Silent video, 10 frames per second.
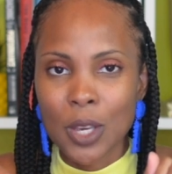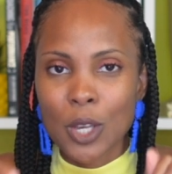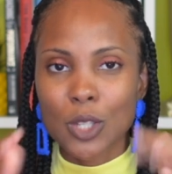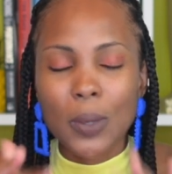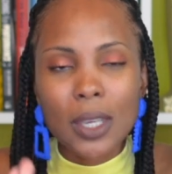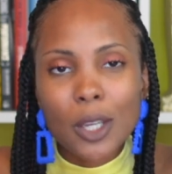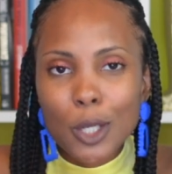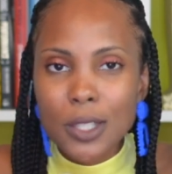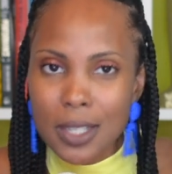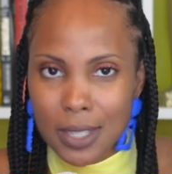So
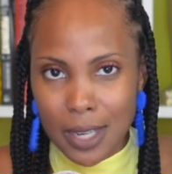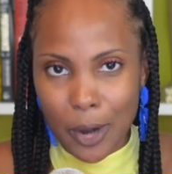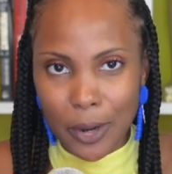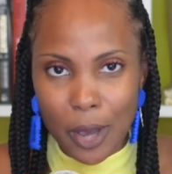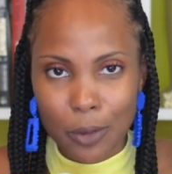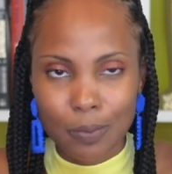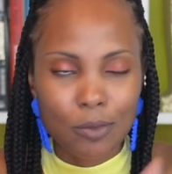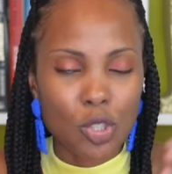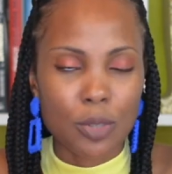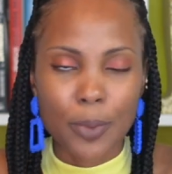here's the scenario.
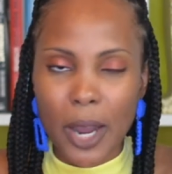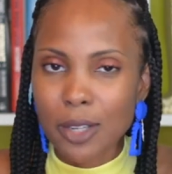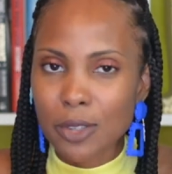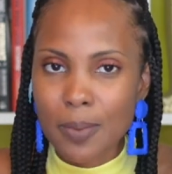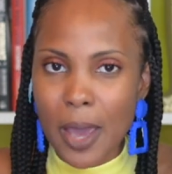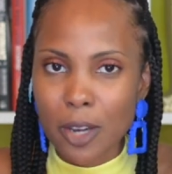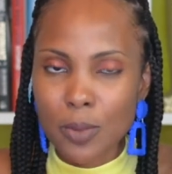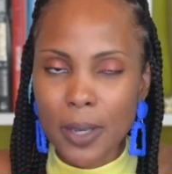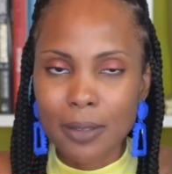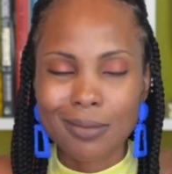She's brand new to
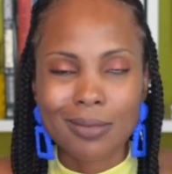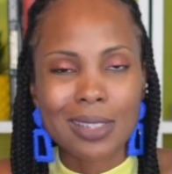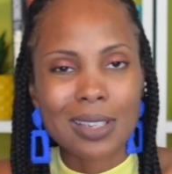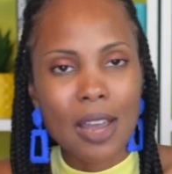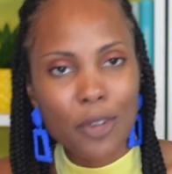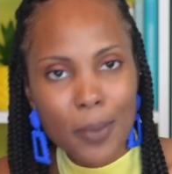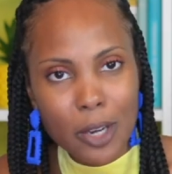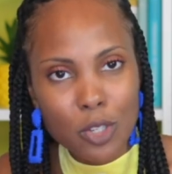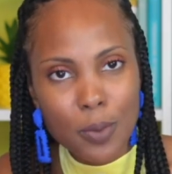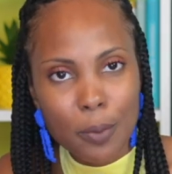management, never
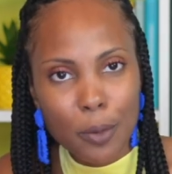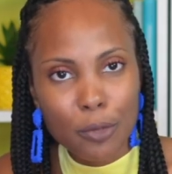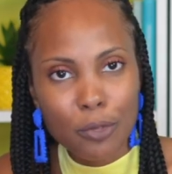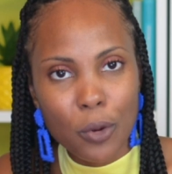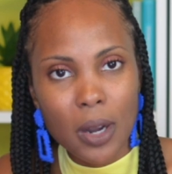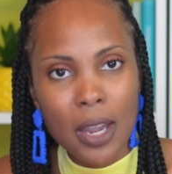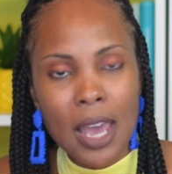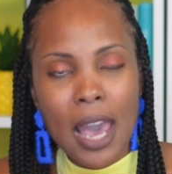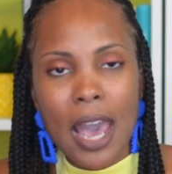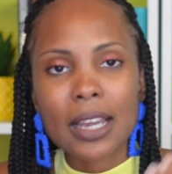managed people before,
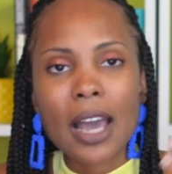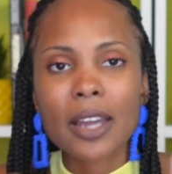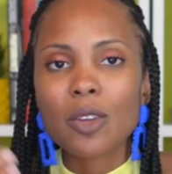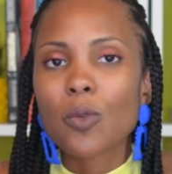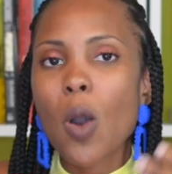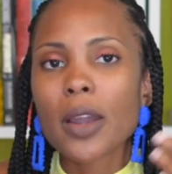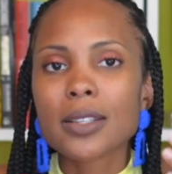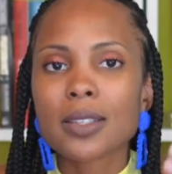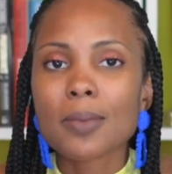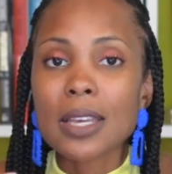and kind of
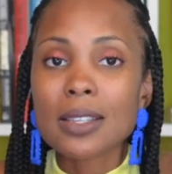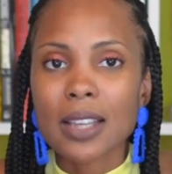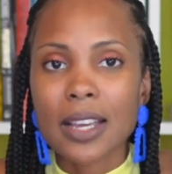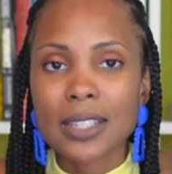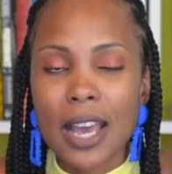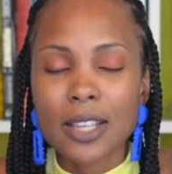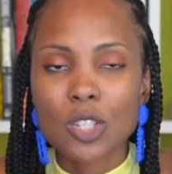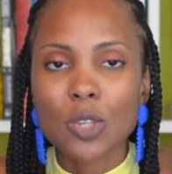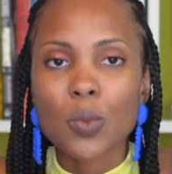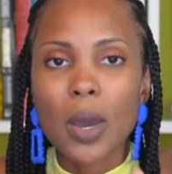wanted some insights
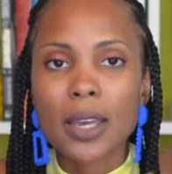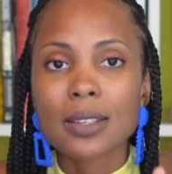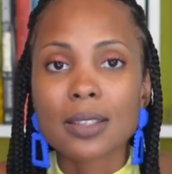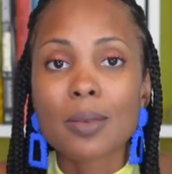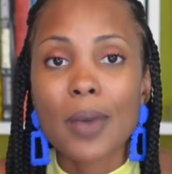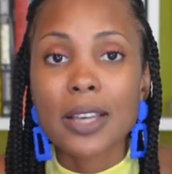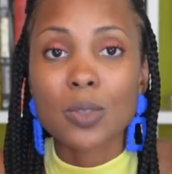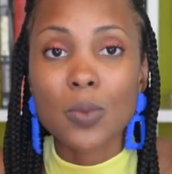as to what is the best